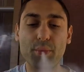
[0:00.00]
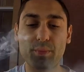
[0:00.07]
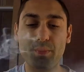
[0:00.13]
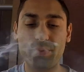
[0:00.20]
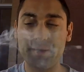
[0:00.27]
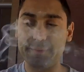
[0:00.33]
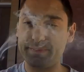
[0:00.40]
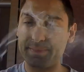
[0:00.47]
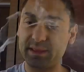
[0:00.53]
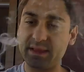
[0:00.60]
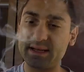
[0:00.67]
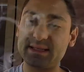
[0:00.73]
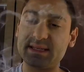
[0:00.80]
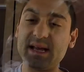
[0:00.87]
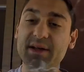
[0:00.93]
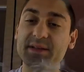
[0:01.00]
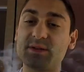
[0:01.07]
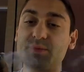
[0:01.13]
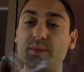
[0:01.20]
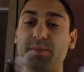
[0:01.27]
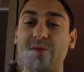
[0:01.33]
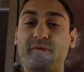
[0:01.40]
But let's see how this
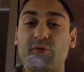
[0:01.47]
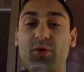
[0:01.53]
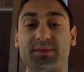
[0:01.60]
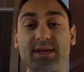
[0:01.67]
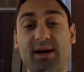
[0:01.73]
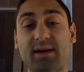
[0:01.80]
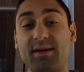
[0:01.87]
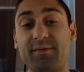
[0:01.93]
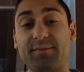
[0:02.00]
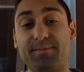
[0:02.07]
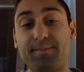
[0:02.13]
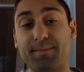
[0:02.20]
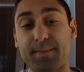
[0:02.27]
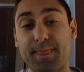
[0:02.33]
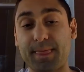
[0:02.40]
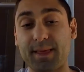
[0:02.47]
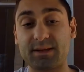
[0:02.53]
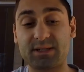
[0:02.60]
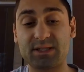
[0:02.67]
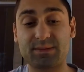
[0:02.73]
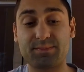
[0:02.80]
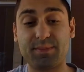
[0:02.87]
one performs. That could have
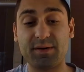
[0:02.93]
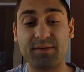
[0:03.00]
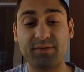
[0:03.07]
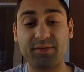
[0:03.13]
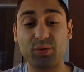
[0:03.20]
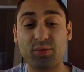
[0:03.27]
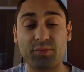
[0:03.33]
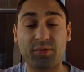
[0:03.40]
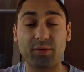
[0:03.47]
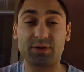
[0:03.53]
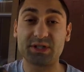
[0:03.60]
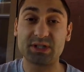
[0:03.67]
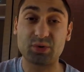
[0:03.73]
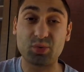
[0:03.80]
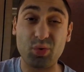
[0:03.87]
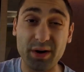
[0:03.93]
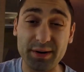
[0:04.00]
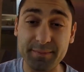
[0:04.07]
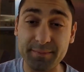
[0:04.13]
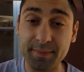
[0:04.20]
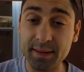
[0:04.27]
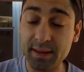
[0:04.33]
just been a fluke for just one,